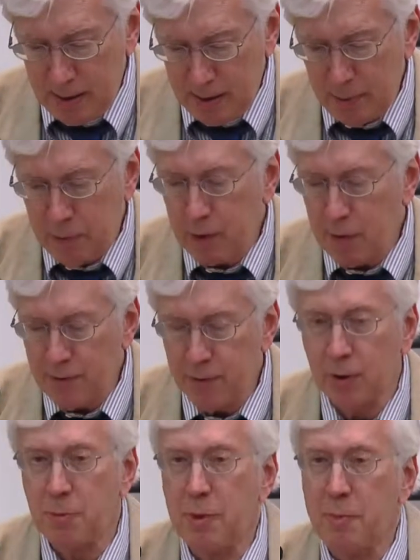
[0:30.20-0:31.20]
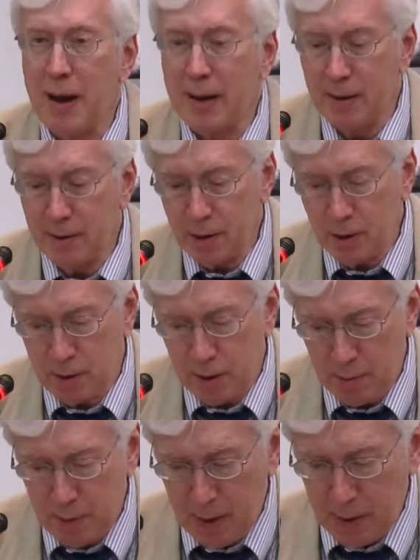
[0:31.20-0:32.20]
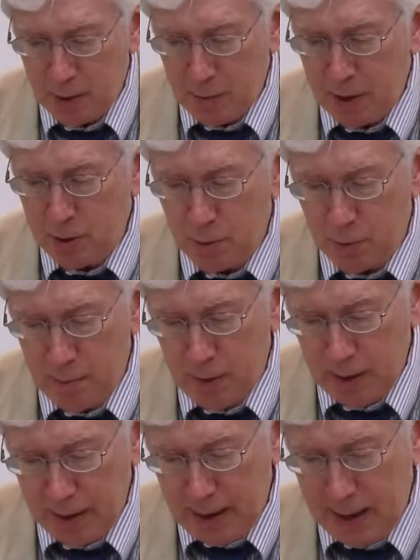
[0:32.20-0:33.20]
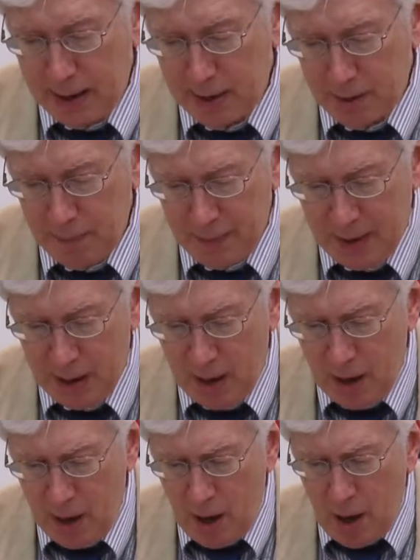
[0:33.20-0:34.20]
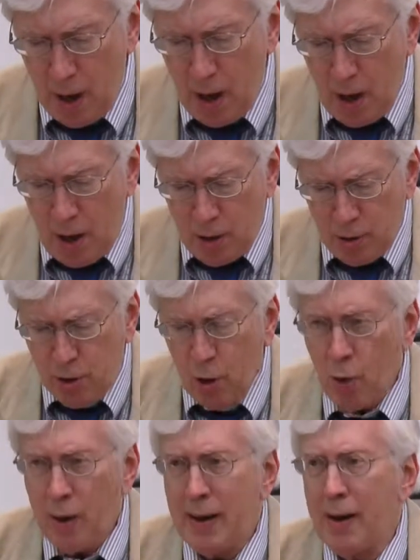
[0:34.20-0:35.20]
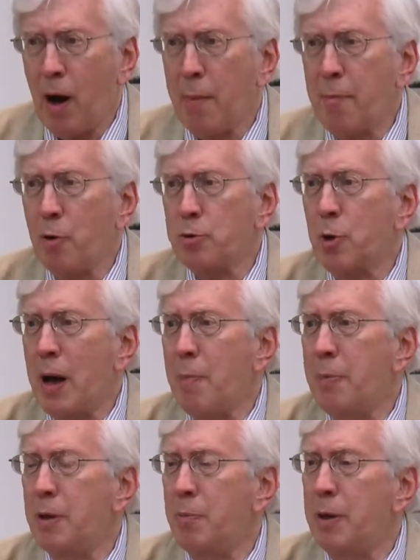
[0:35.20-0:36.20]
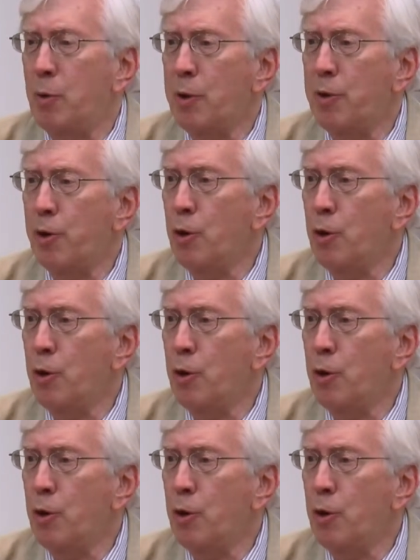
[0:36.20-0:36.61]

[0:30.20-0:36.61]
deeply grateful to be back in this special land. So, and I'm also happy to be with